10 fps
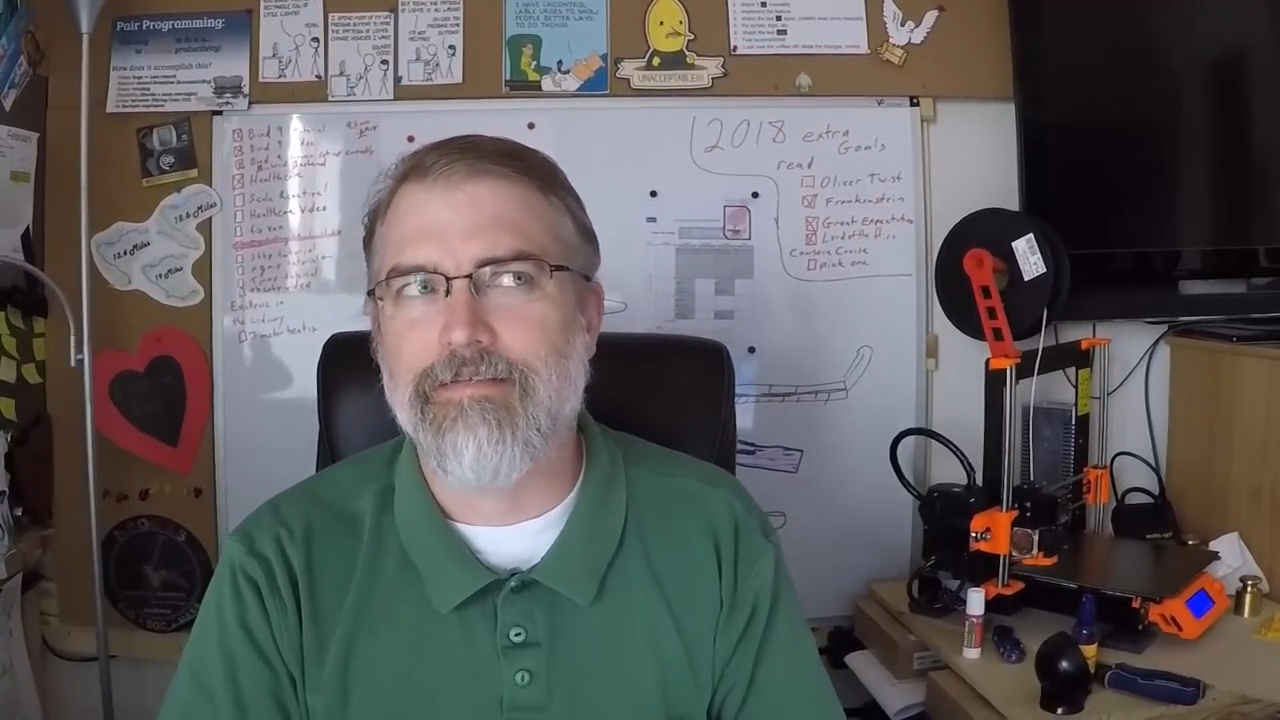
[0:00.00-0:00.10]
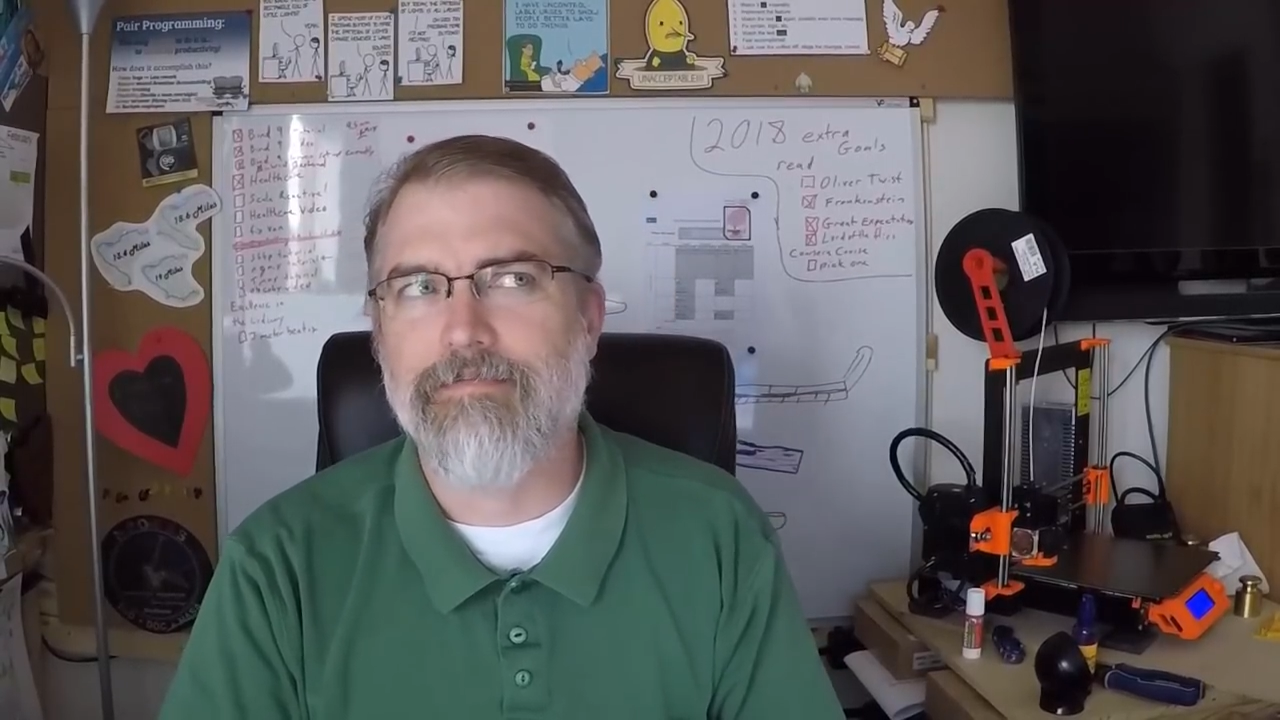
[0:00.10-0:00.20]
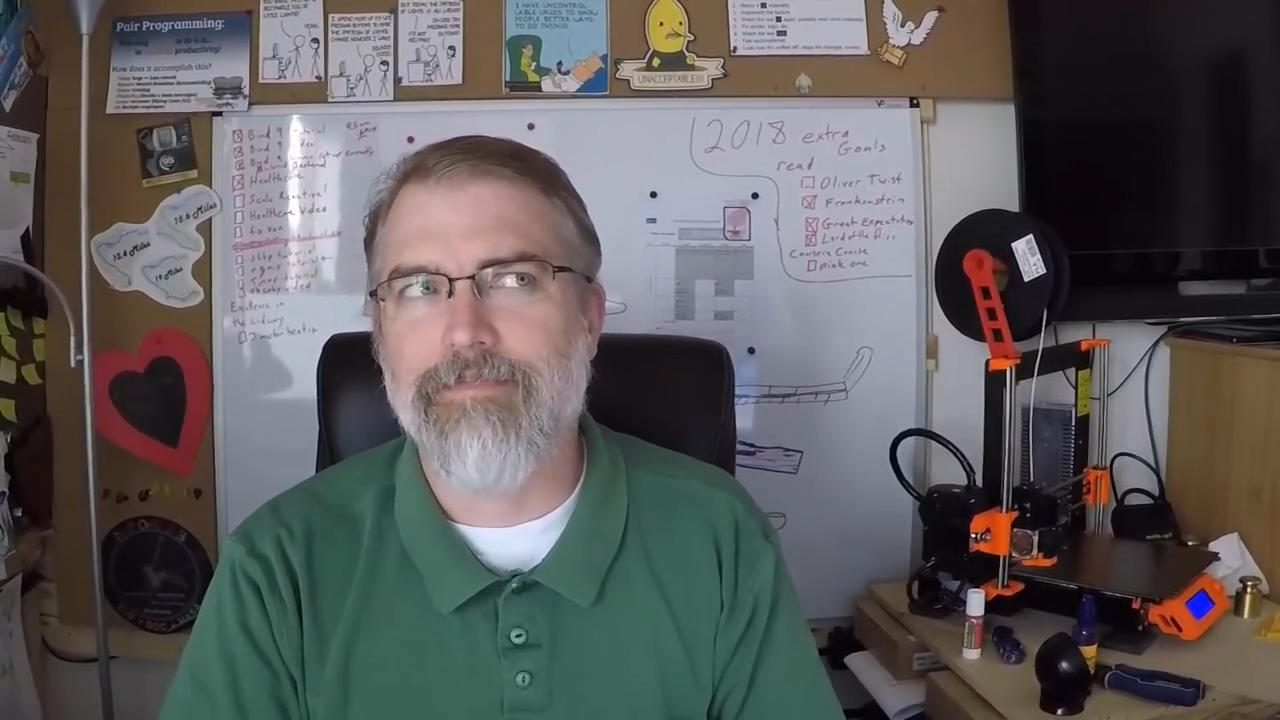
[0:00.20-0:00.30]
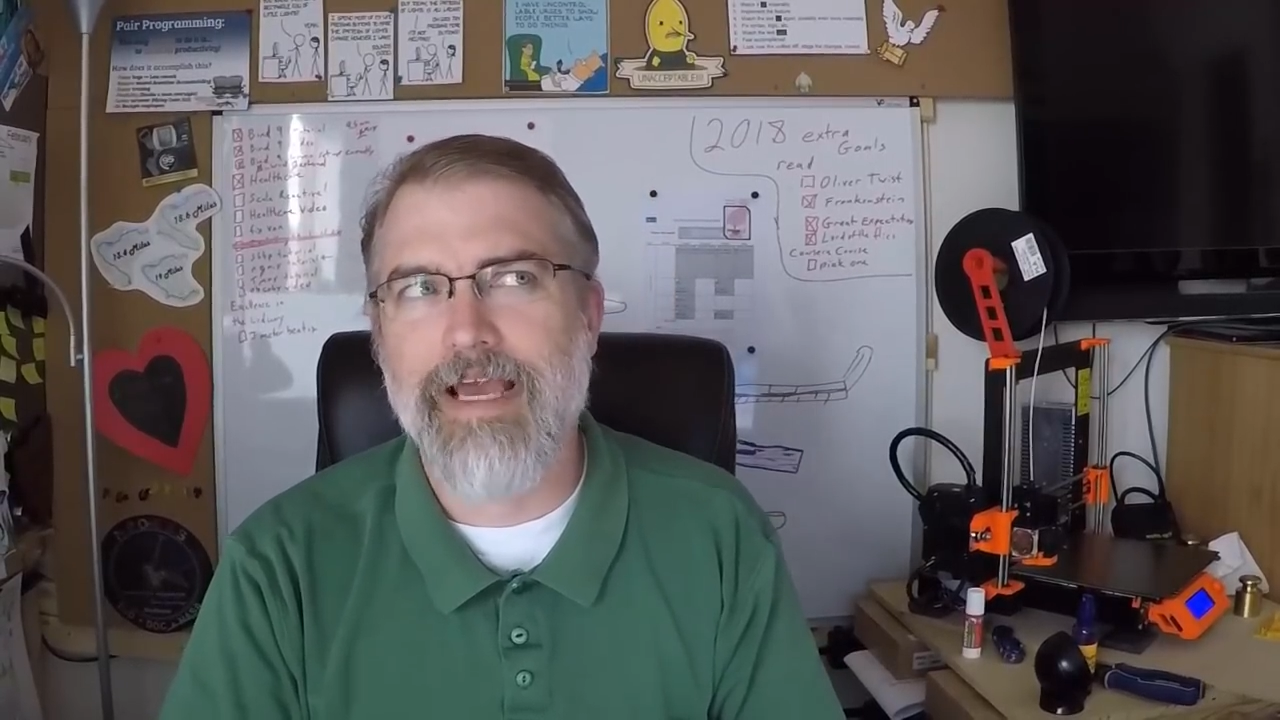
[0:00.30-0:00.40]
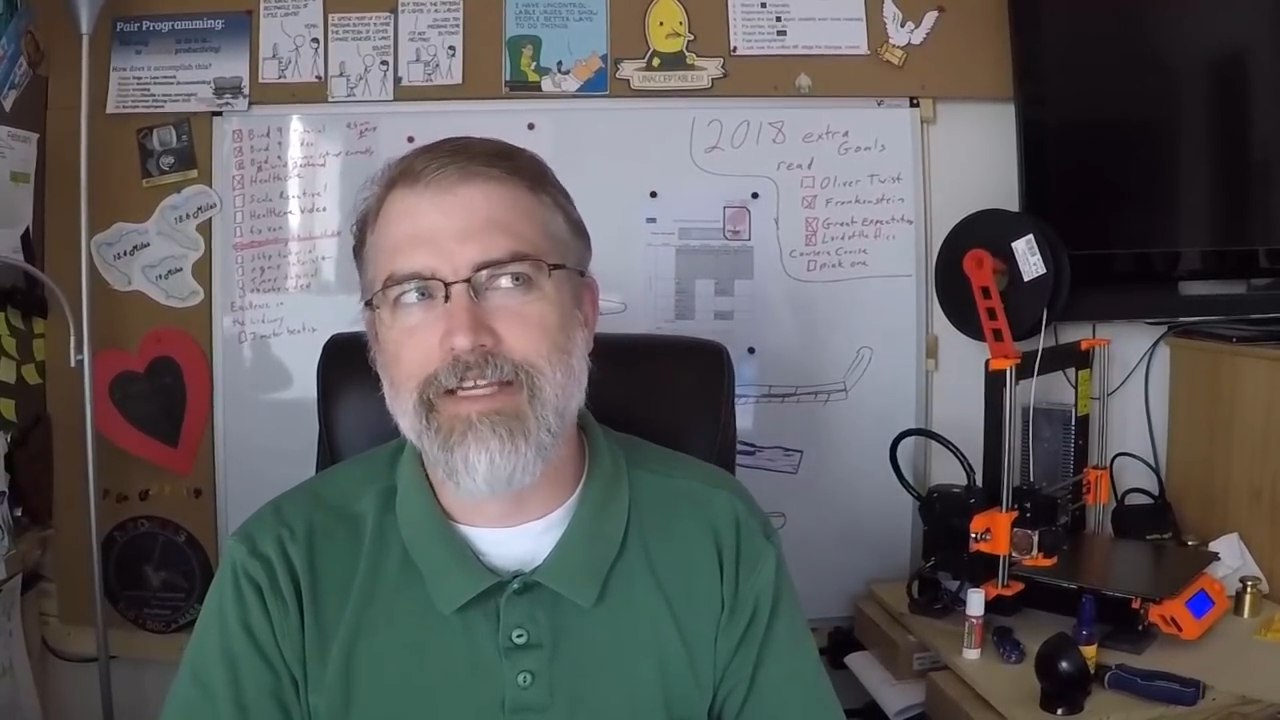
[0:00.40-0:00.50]

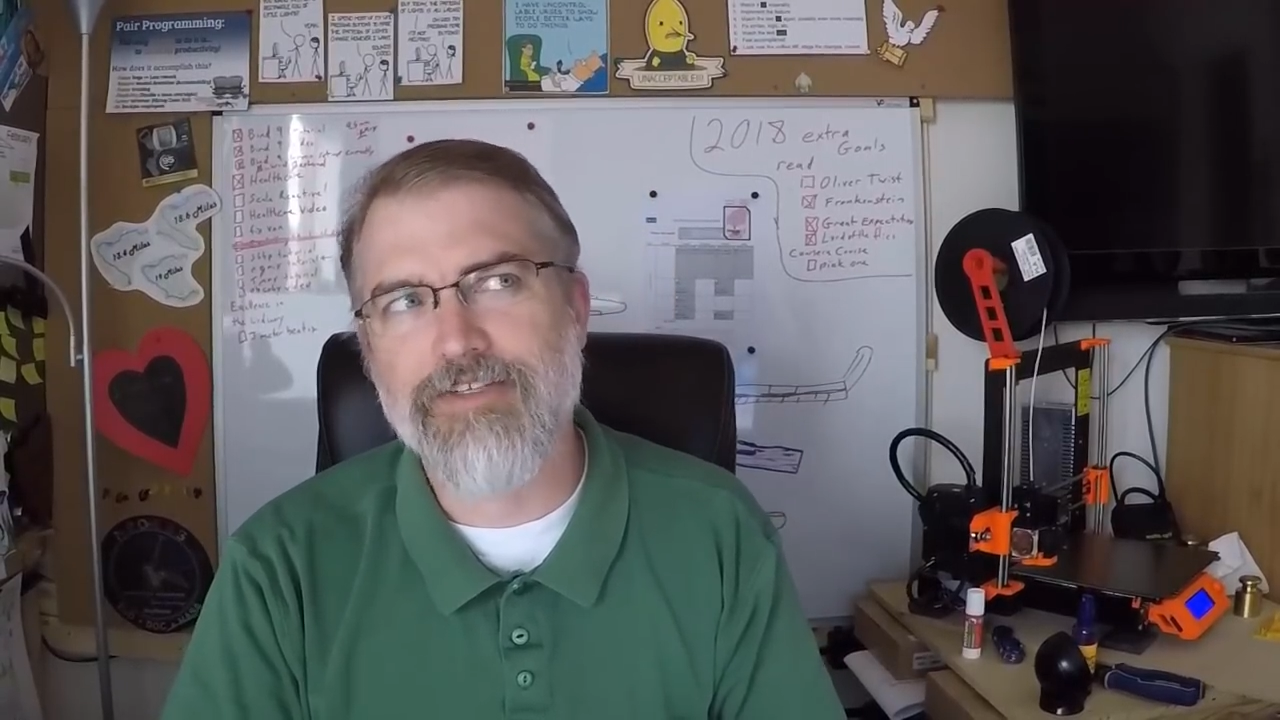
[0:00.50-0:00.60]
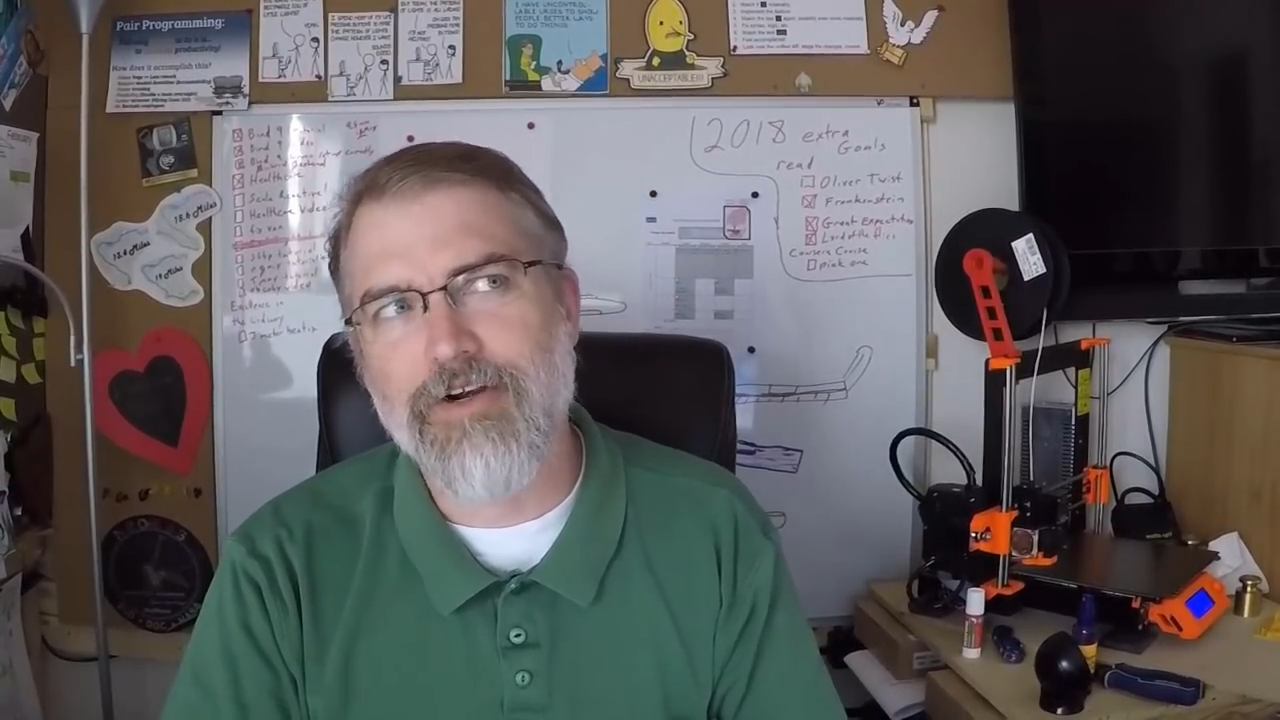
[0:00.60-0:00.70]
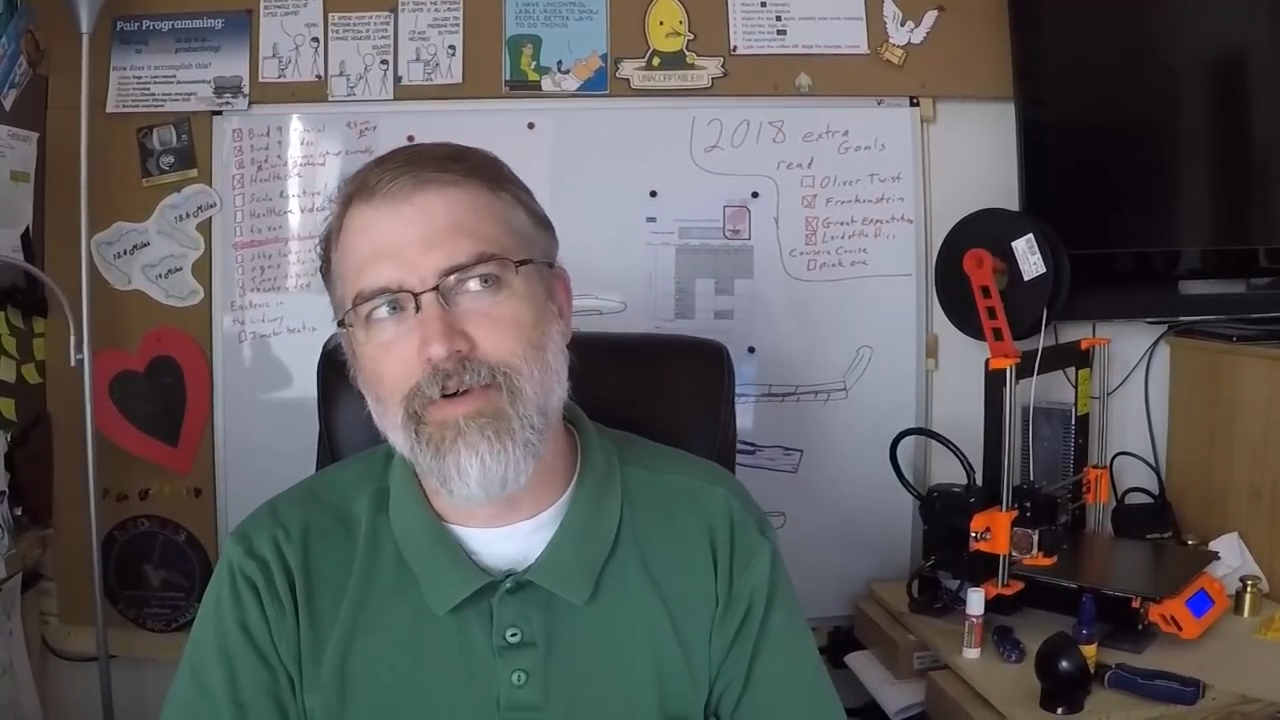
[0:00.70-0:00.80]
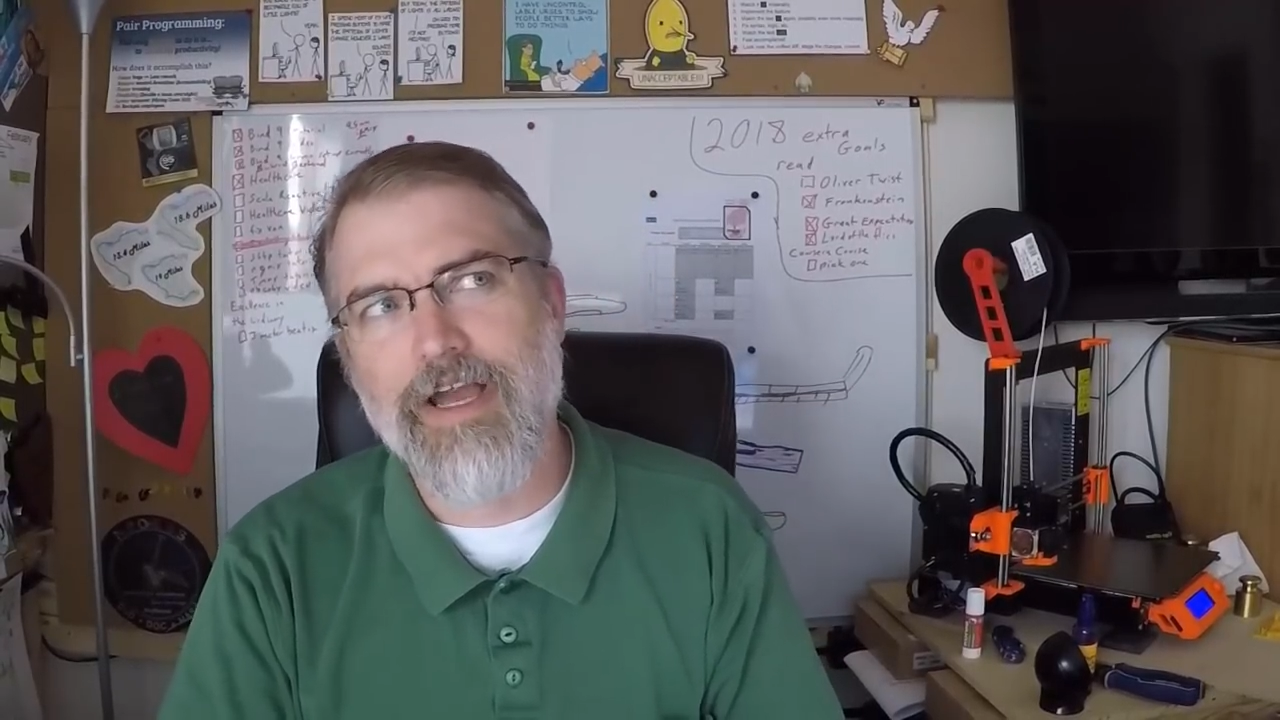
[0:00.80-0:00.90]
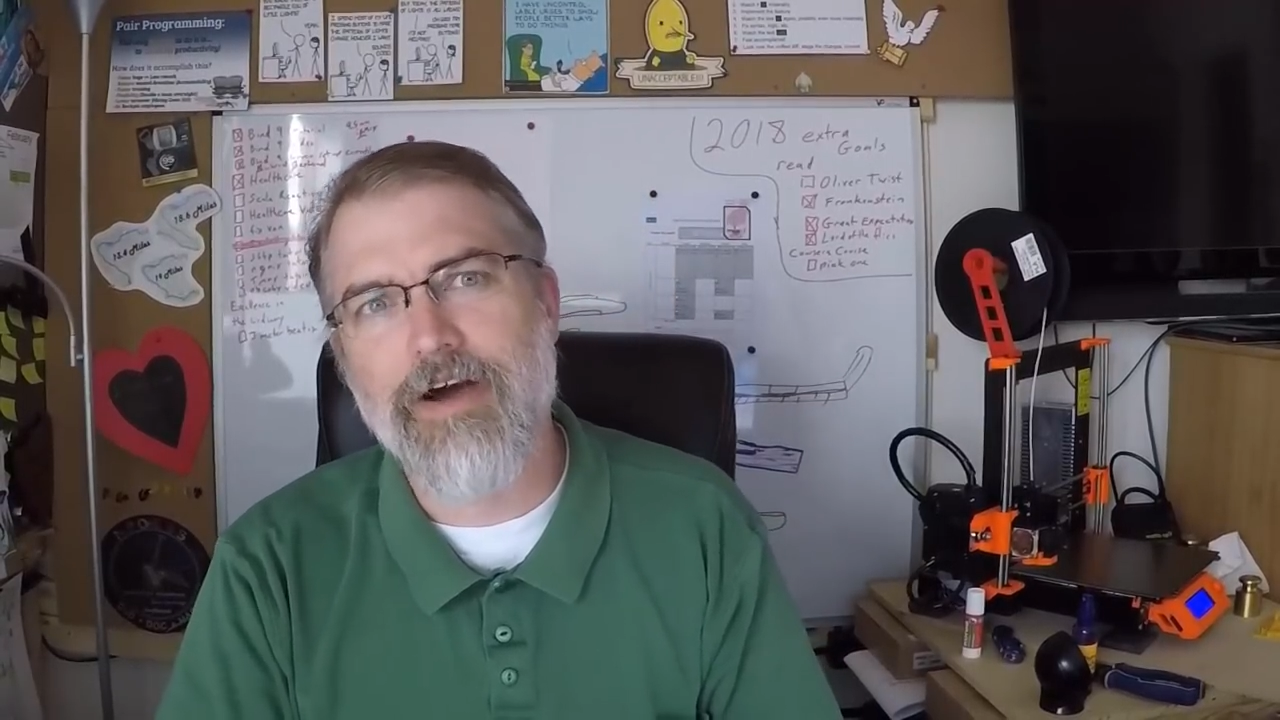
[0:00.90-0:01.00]
pass it
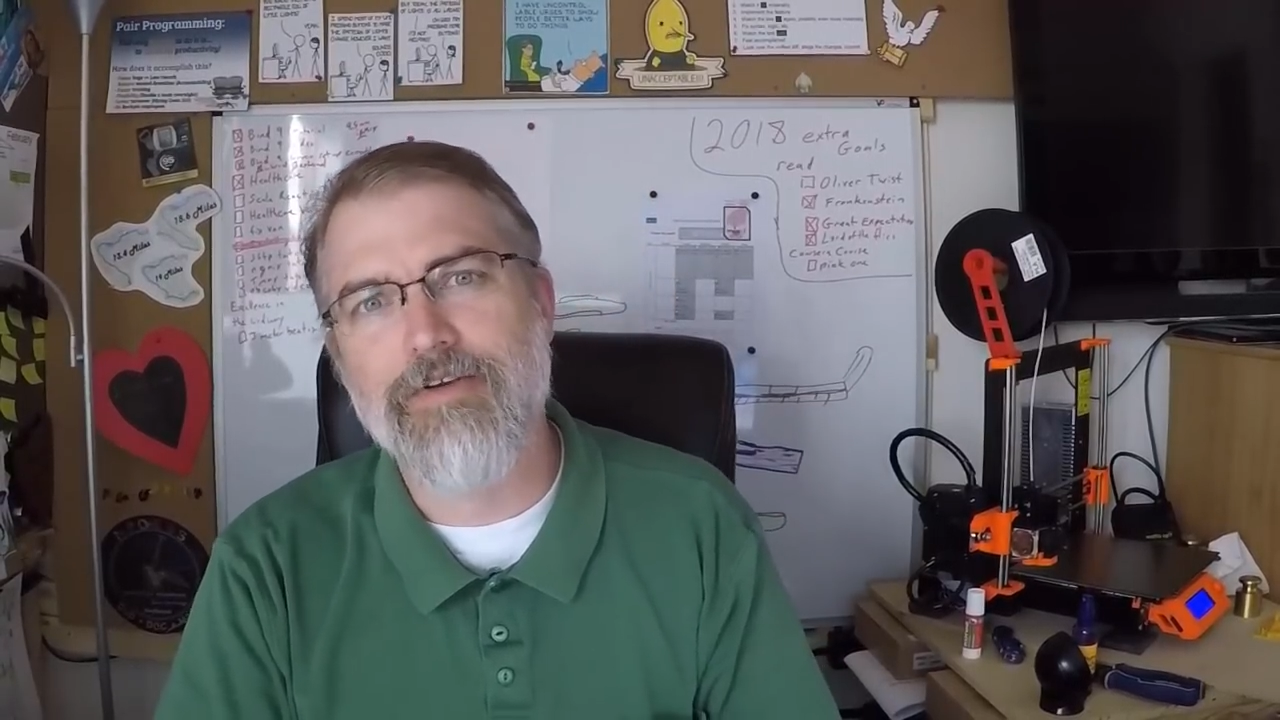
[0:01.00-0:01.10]
around,